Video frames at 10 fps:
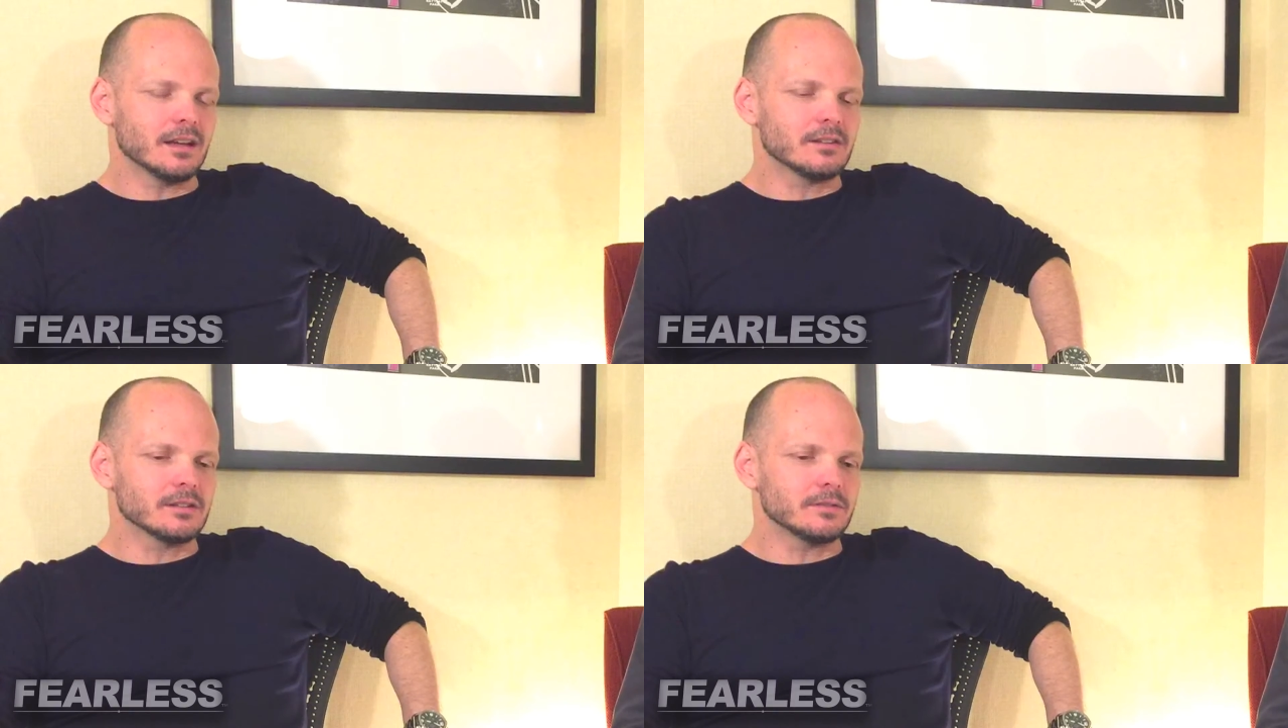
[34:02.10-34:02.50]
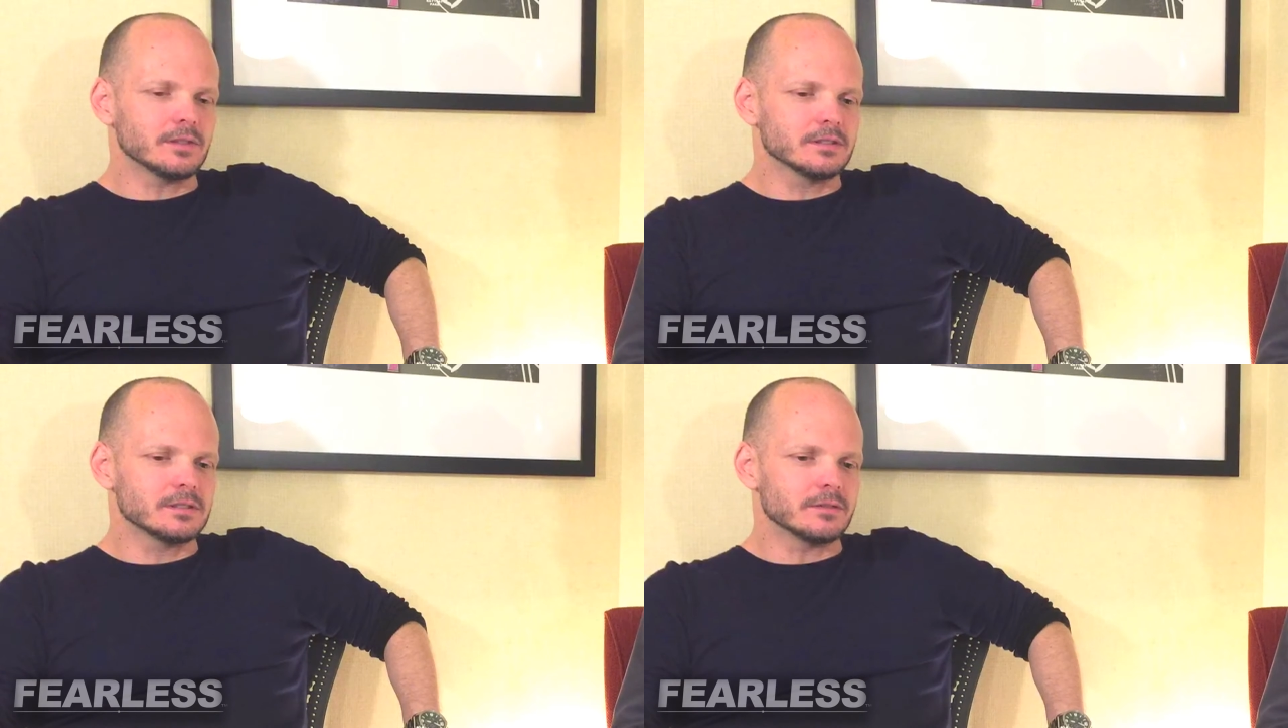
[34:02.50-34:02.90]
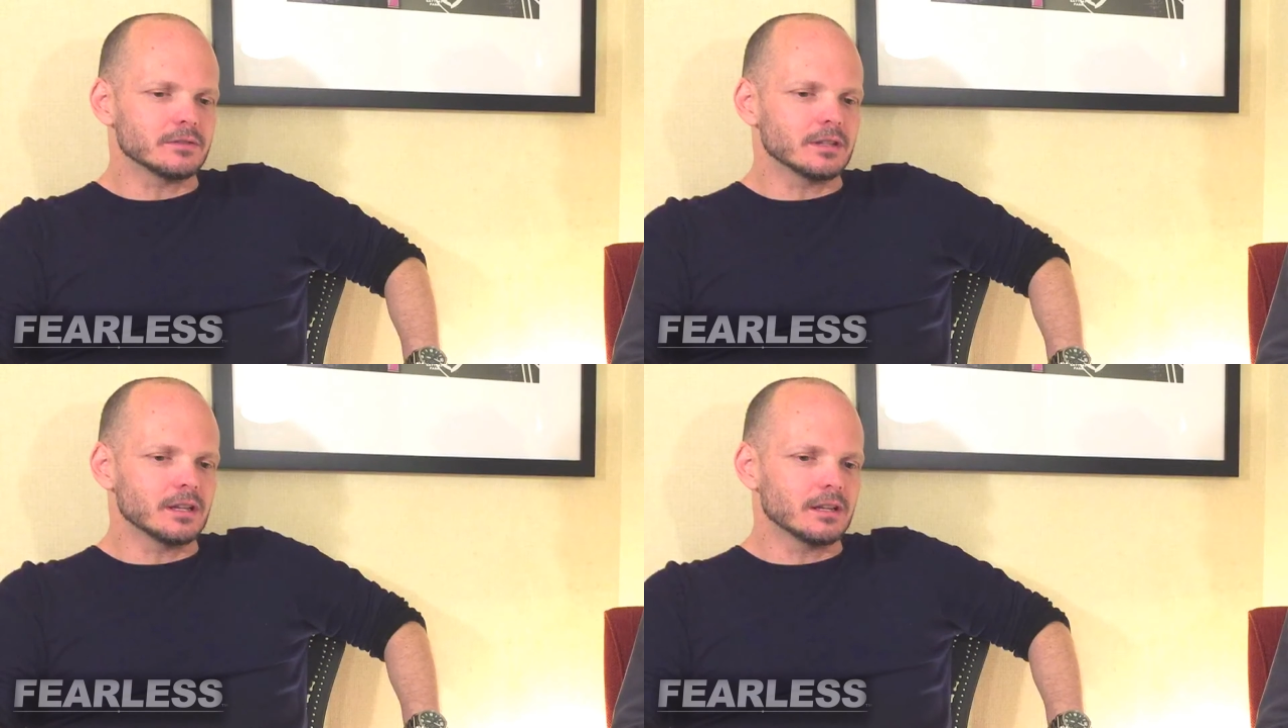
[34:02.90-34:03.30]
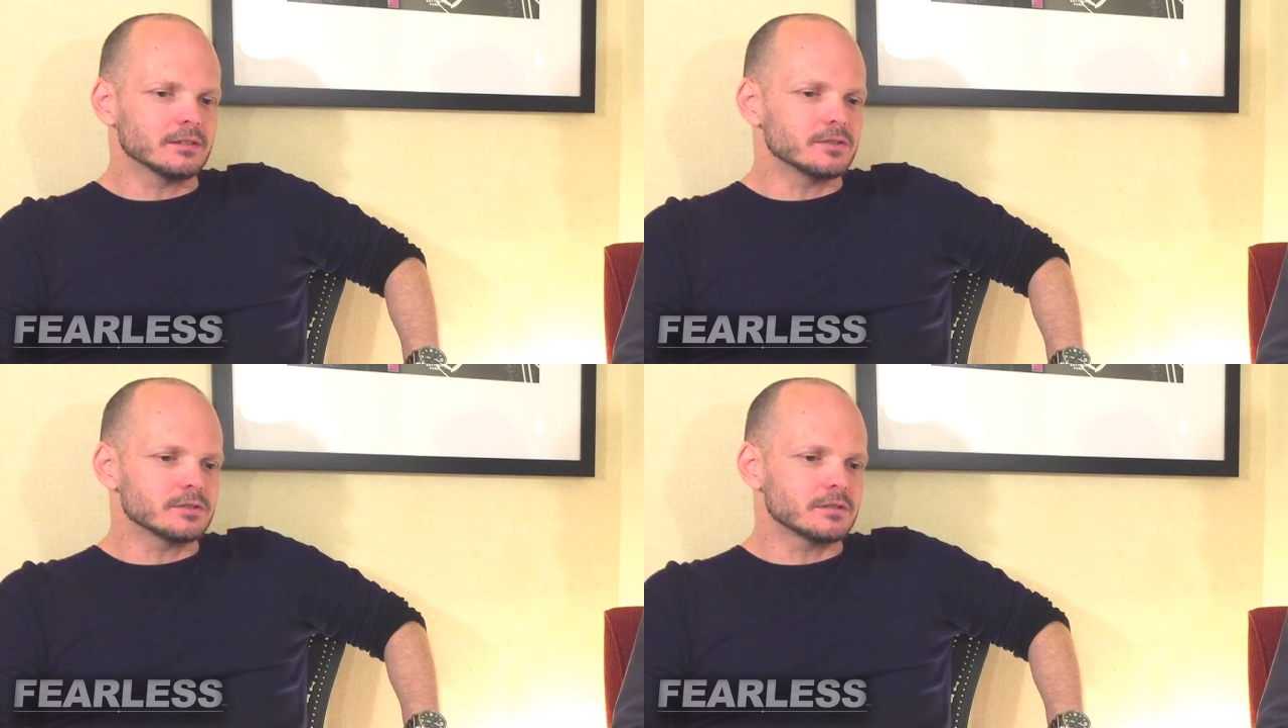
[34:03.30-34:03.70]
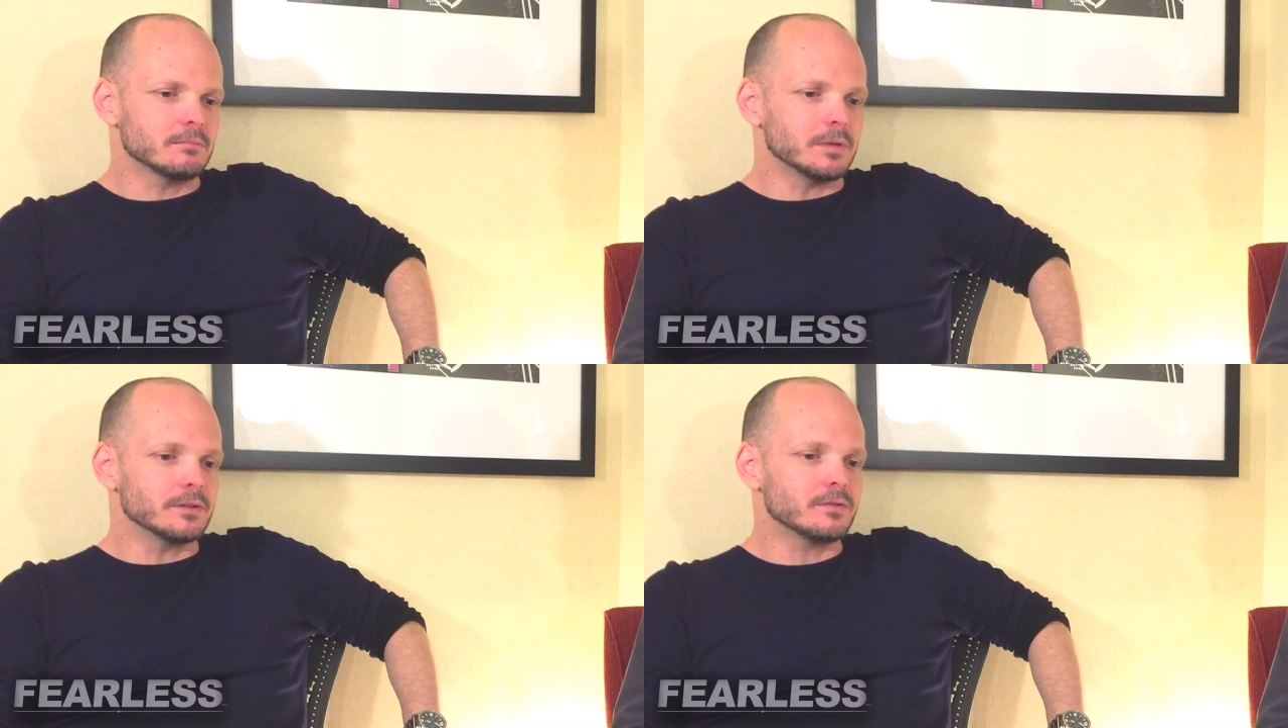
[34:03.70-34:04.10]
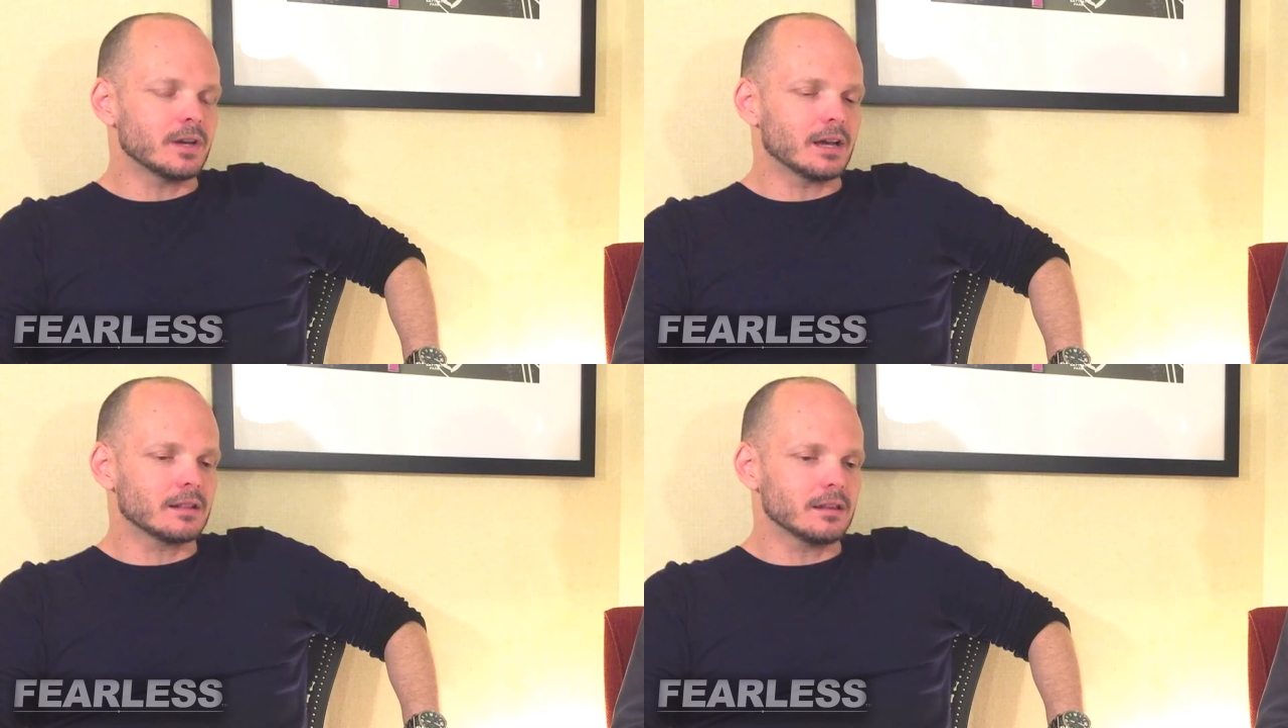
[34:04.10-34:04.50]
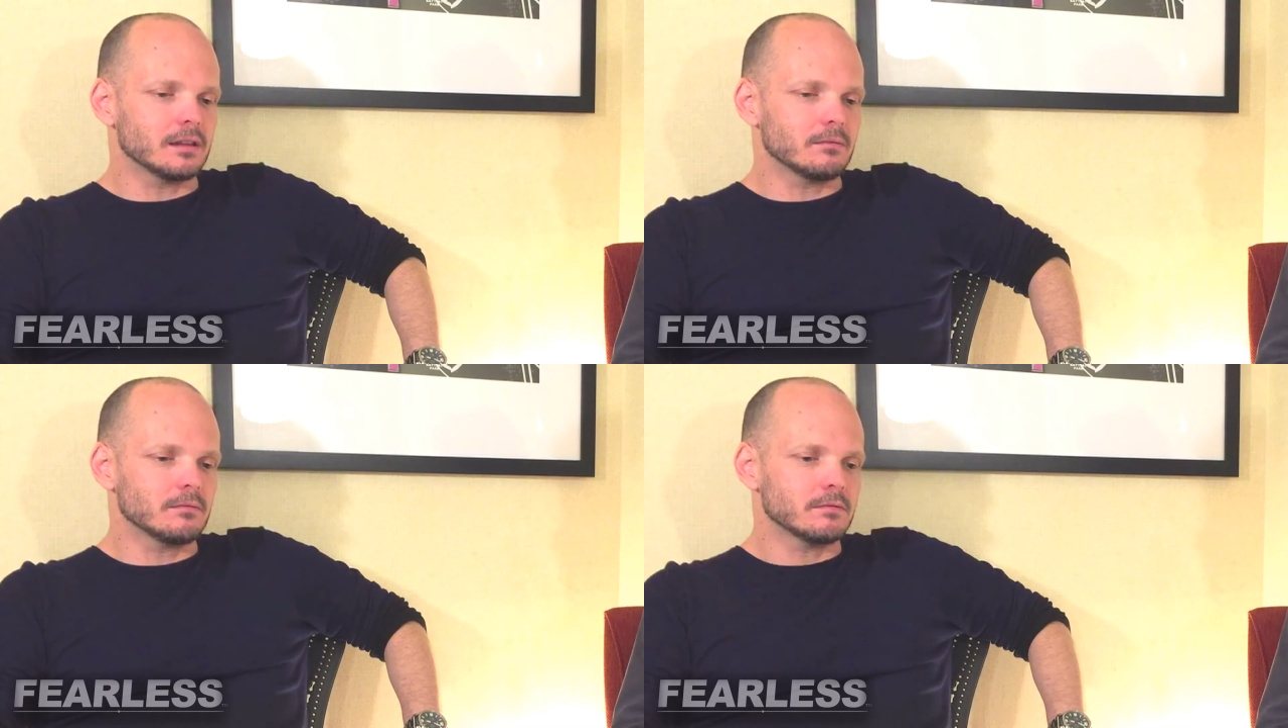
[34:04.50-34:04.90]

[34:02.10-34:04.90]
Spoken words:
not only feels different, it's just the mere fact that